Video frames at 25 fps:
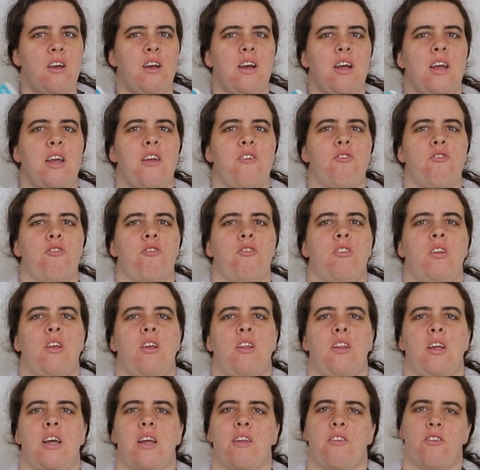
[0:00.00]

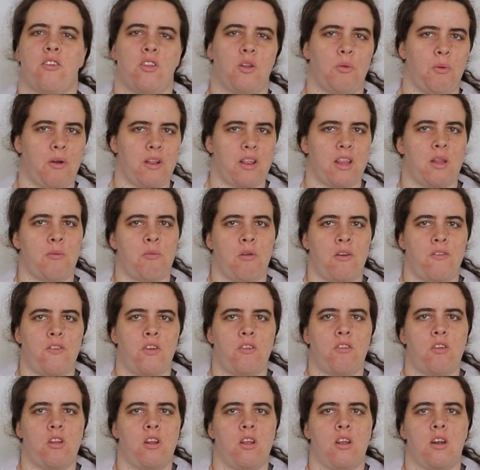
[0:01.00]
actually liked the way the
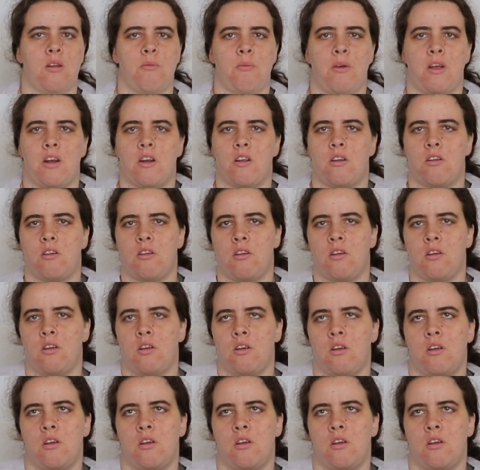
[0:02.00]
movie did it and made it